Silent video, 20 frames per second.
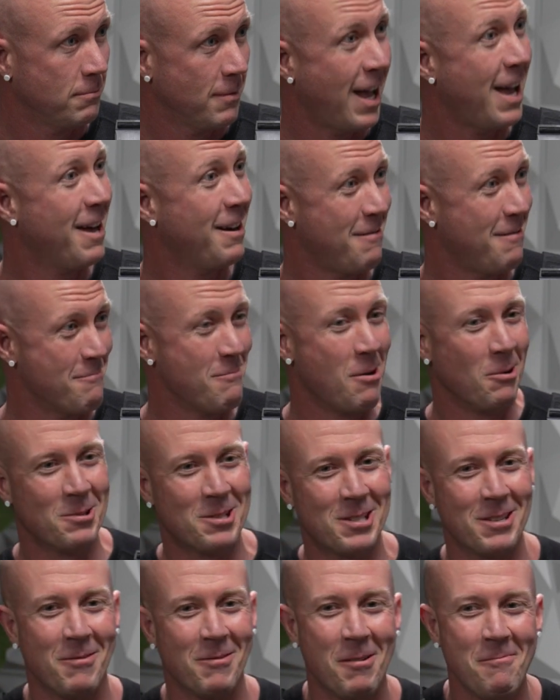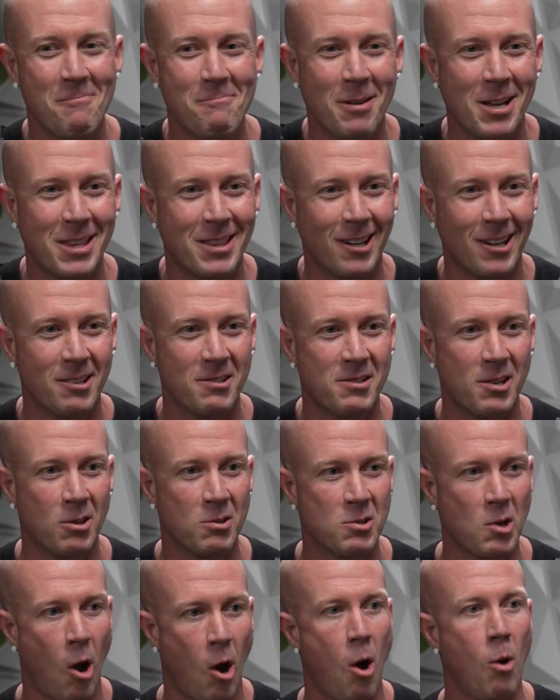at most of them. But
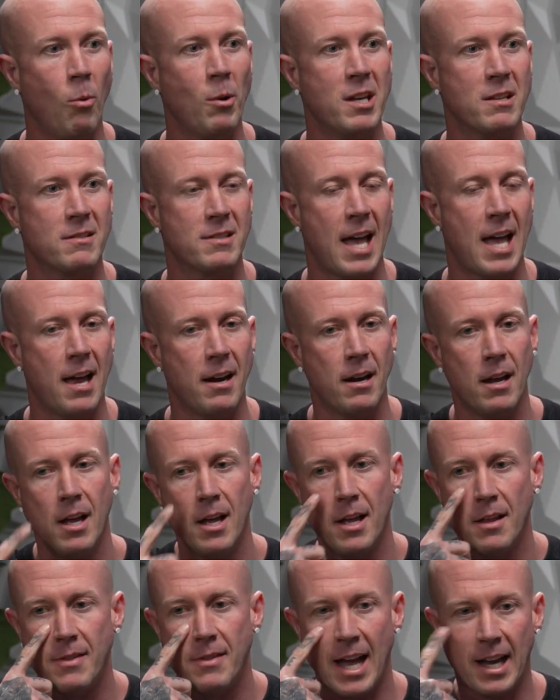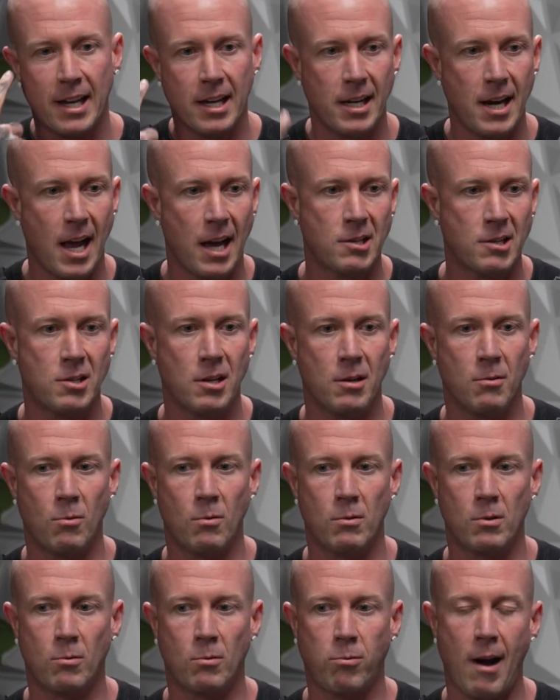there's always that
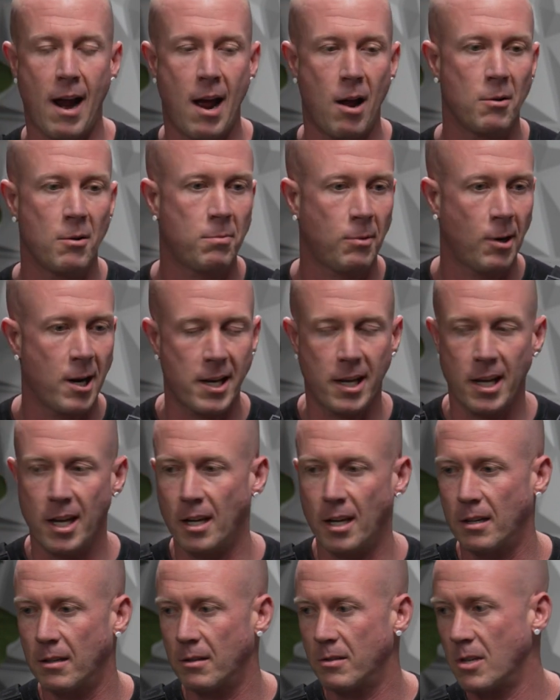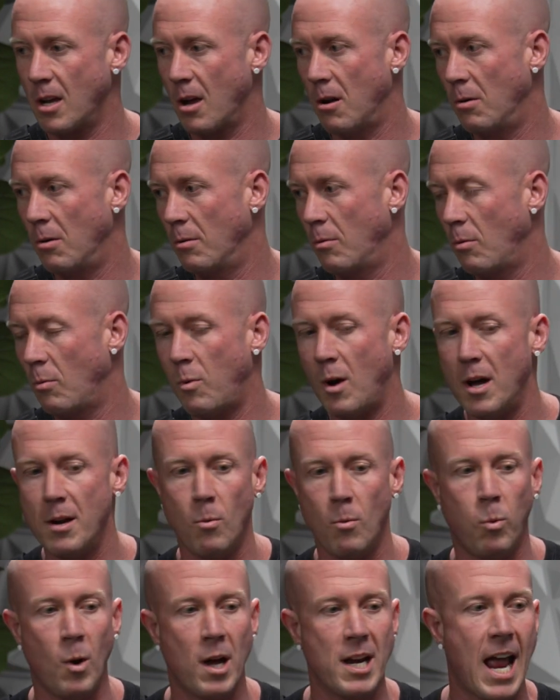connection, groundbreaking. You know,
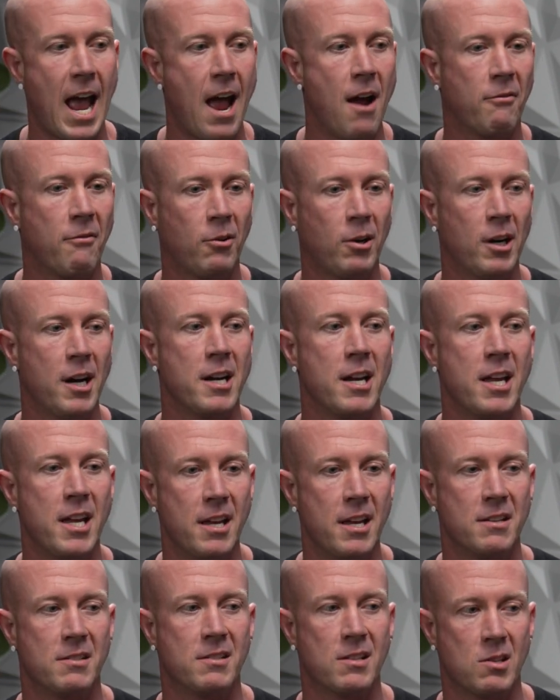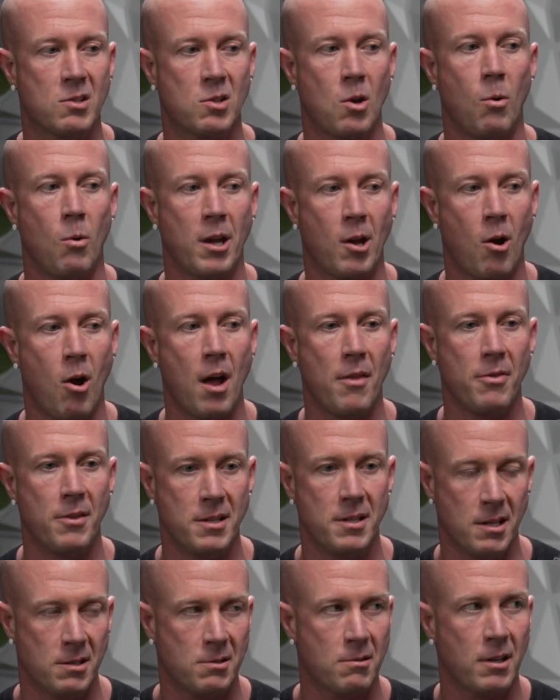whatever it is that's going on,
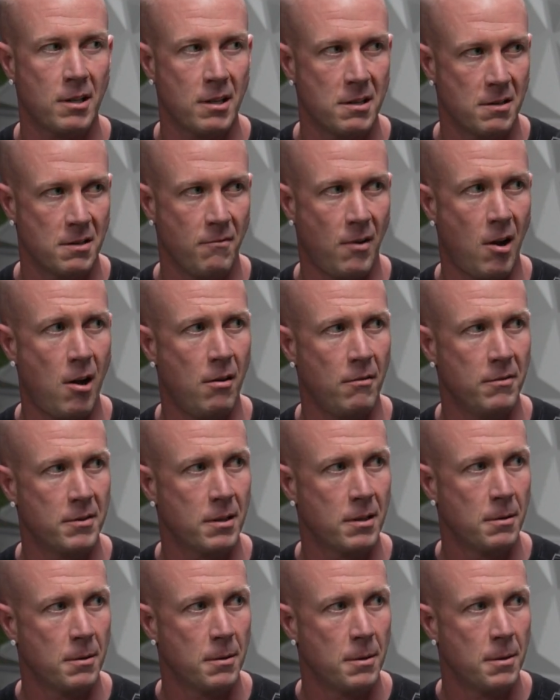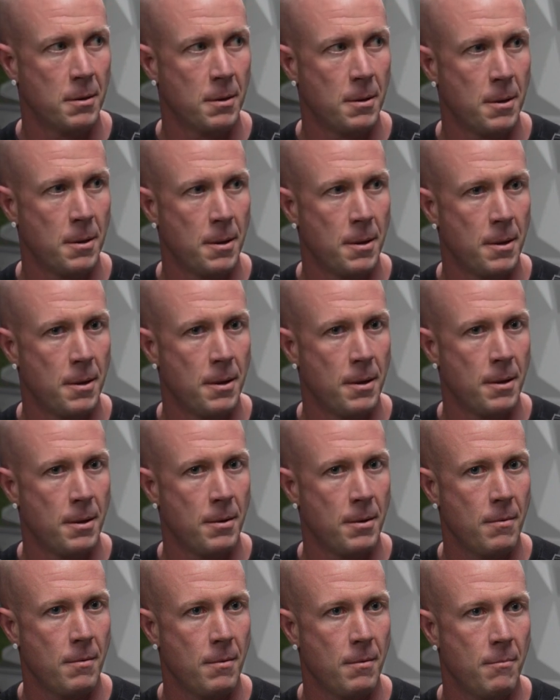the district is involved.
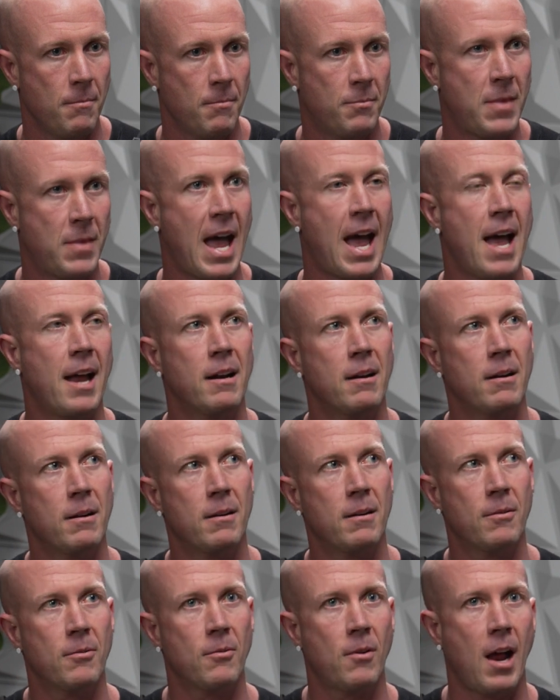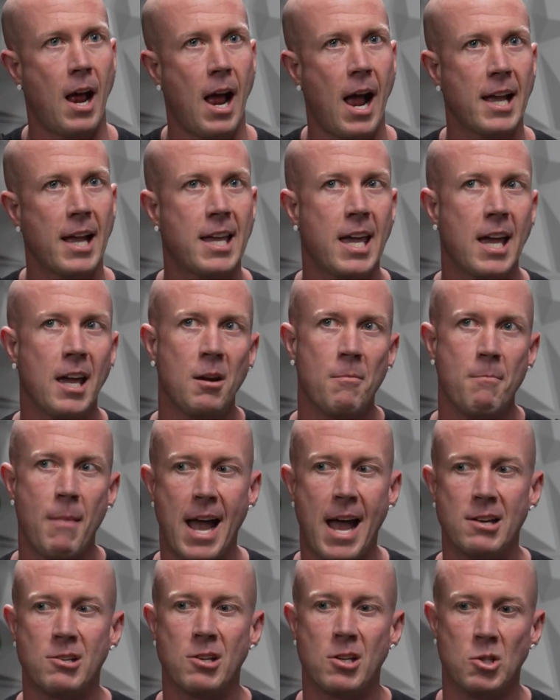That I can't
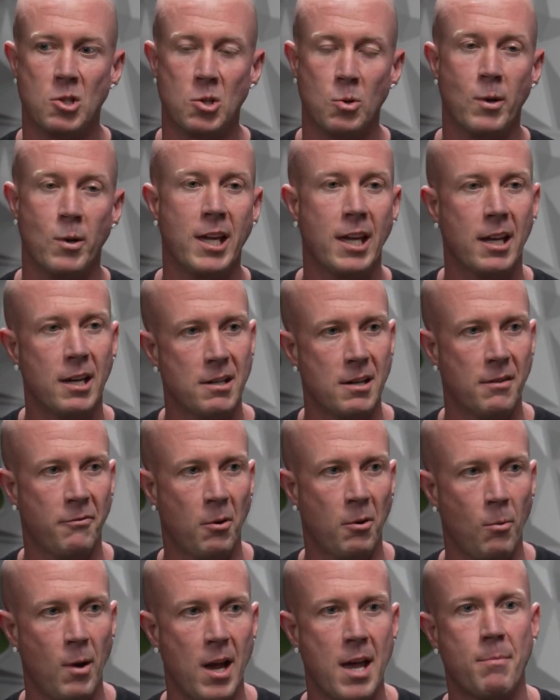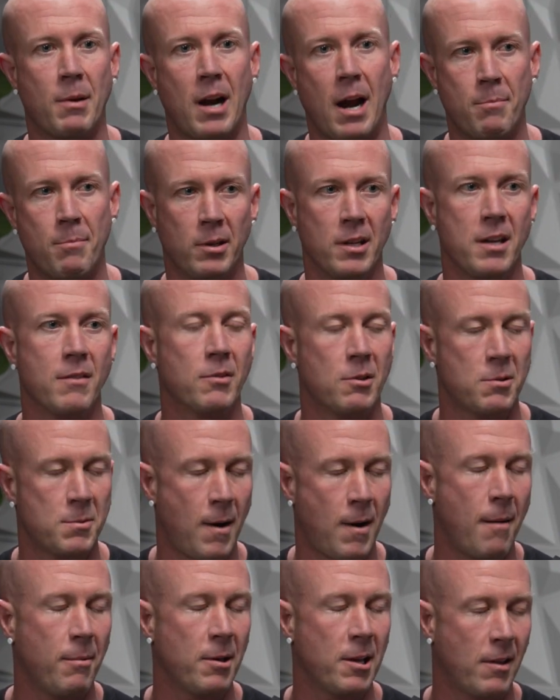imagine doing it a different way, but I believe there's
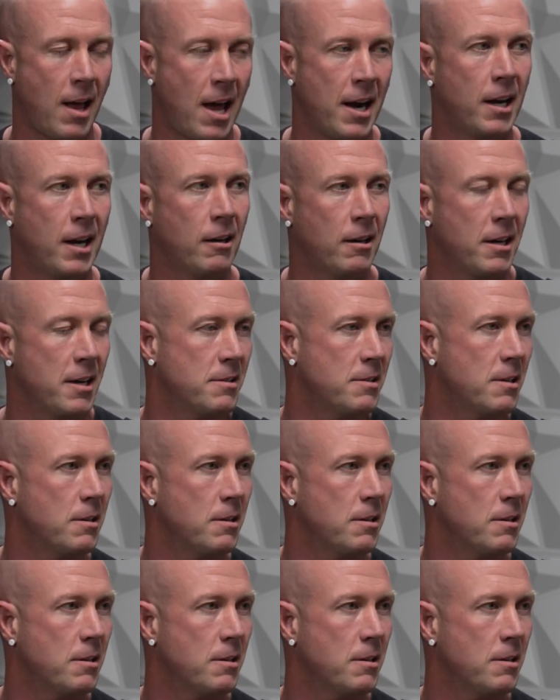probably a lot of areas